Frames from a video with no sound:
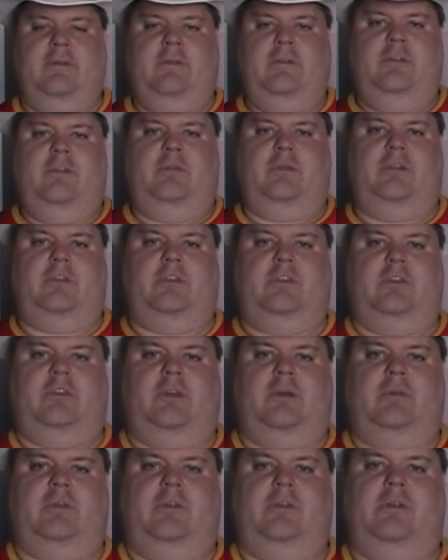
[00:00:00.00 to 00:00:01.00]
spent some
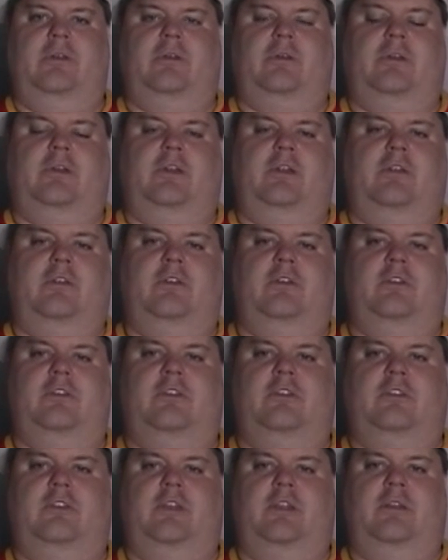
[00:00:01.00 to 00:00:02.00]
time with the New York Rangers,
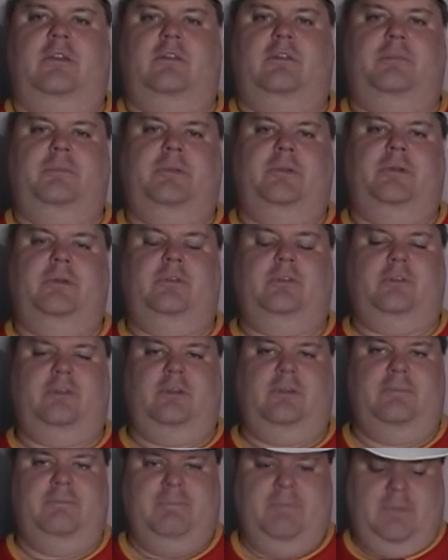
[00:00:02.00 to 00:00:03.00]
the St. Louis Blues,
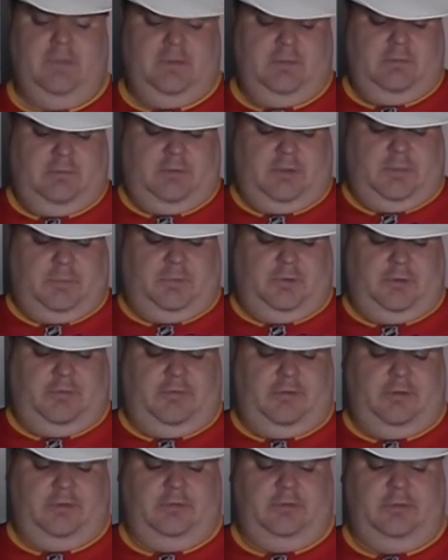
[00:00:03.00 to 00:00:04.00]
and I believe
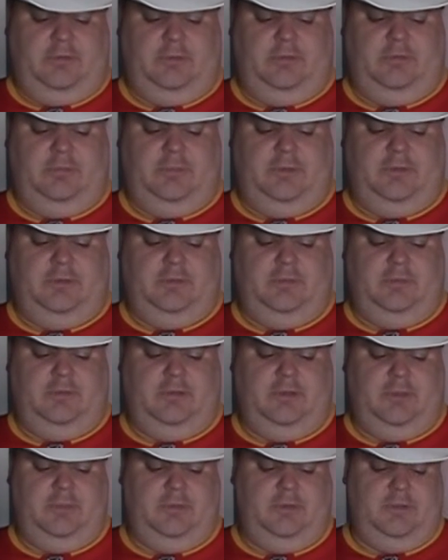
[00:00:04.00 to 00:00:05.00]
he also spent some
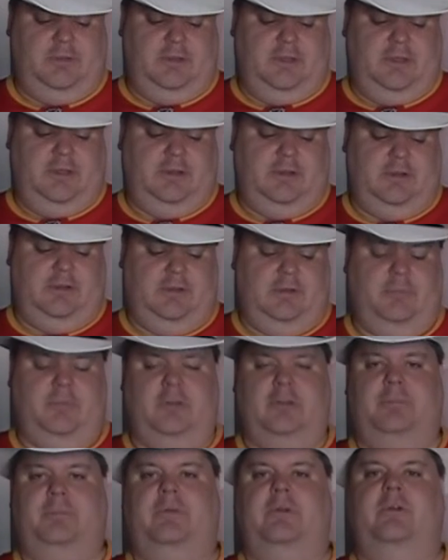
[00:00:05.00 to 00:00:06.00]
time with the
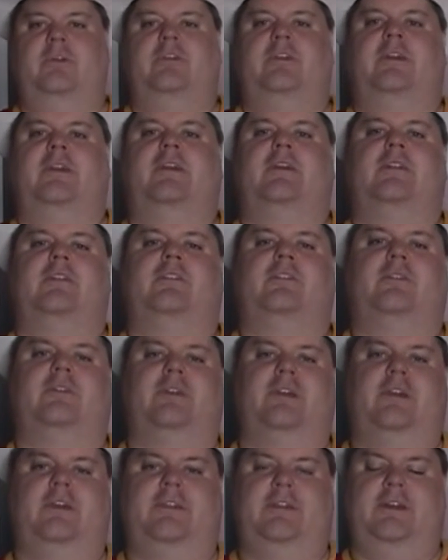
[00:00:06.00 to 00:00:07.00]
Columbus Blue Jackets. So
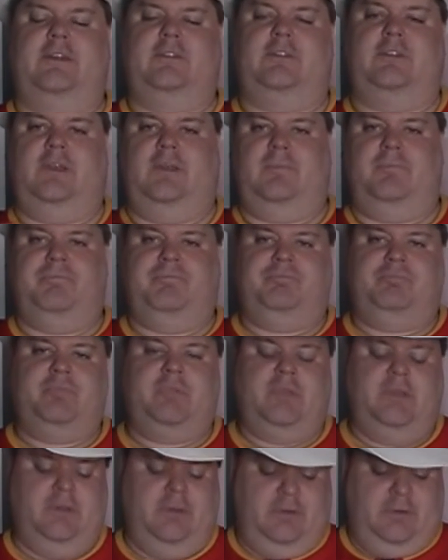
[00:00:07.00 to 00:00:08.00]
yeah, that same
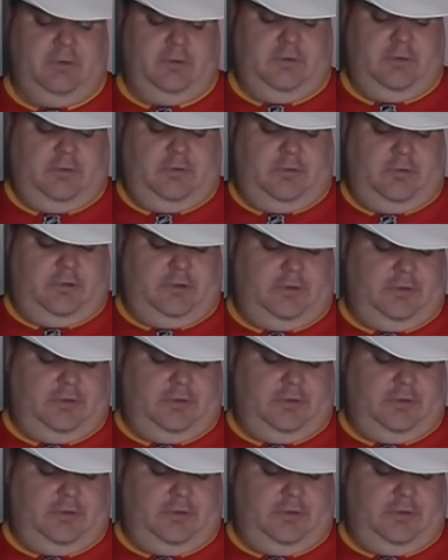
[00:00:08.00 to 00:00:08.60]
John